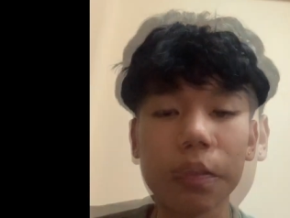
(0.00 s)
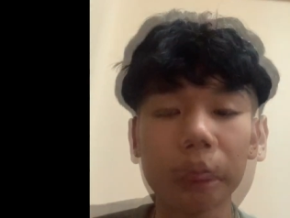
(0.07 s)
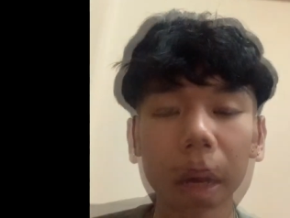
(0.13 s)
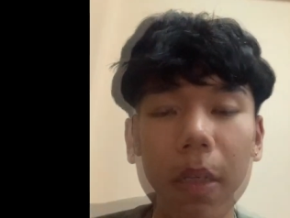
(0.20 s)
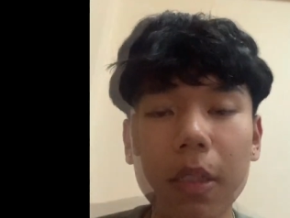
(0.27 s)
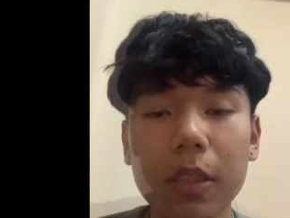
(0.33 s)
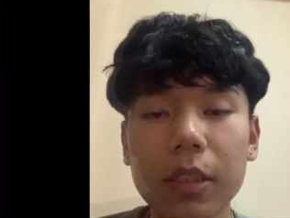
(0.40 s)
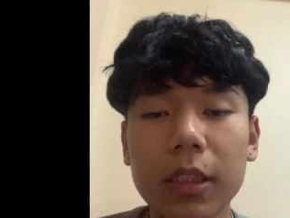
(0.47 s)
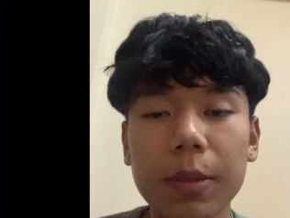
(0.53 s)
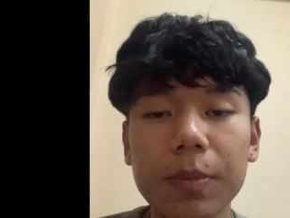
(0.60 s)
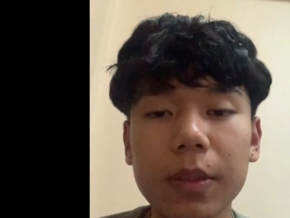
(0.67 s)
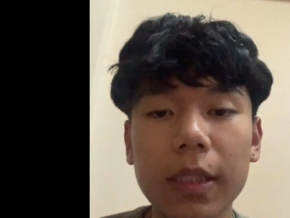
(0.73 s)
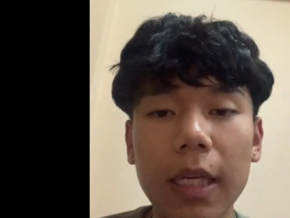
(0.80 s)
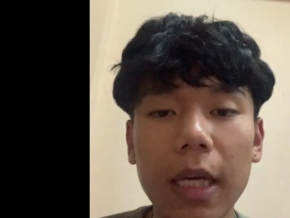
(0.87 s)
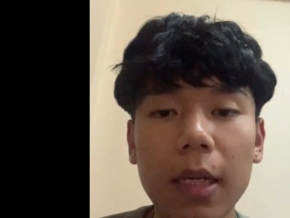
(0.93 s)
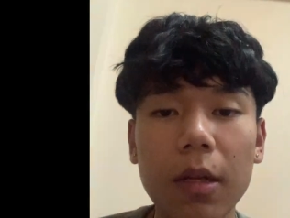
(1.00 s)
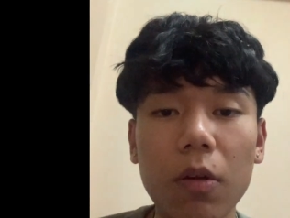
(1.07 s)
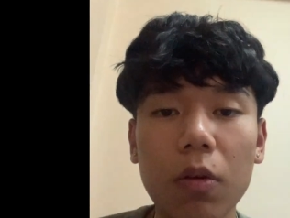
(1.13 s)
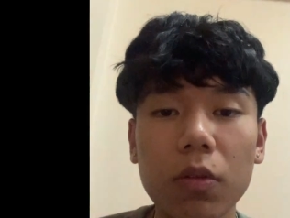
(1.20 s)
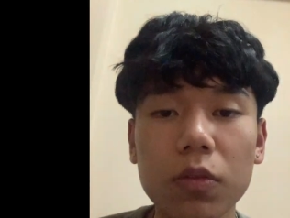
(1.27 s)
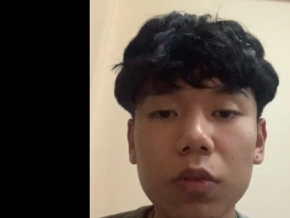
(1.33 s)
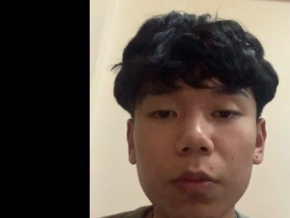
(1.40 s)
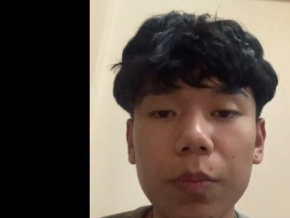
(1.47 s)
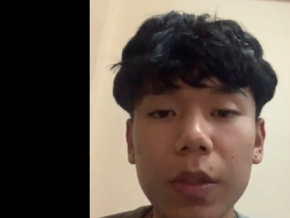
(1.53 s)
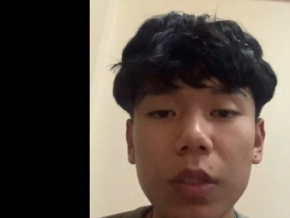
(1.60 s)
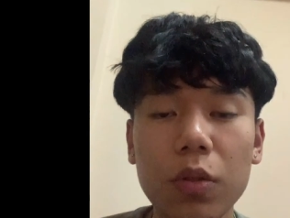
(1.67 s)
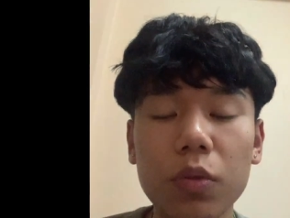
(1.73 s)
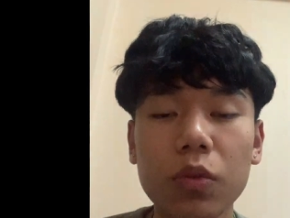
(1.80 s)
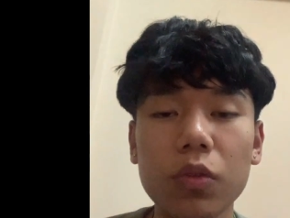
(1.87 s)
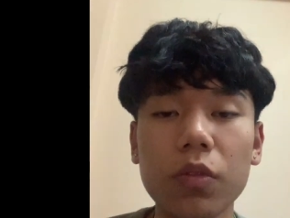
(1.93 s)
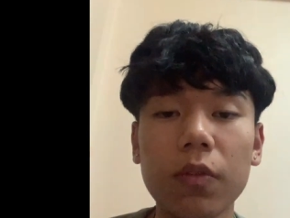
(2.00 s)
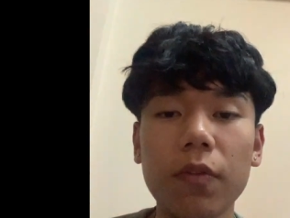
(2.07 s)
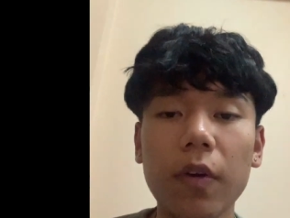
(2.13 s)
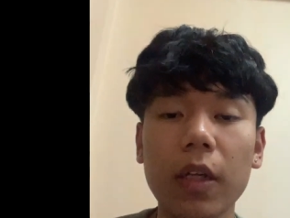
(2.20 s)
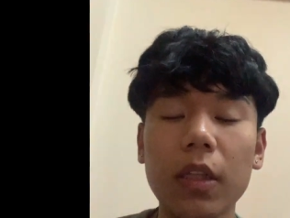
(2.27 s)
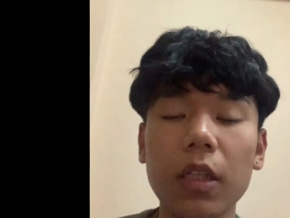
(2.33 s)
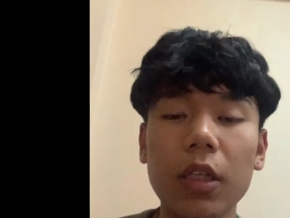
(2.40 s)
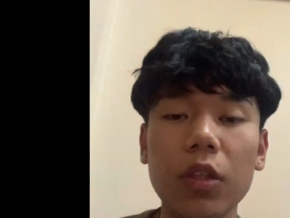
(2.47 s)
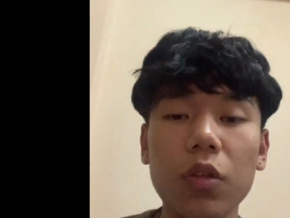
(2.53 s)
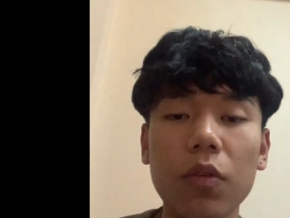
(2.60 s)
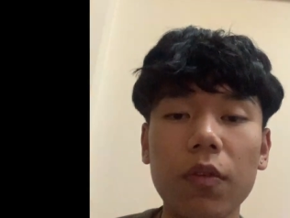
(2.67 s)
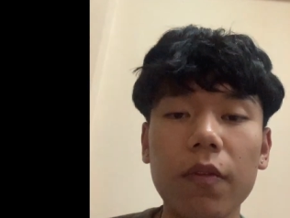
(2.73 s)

Partnerships can also be used to fund the new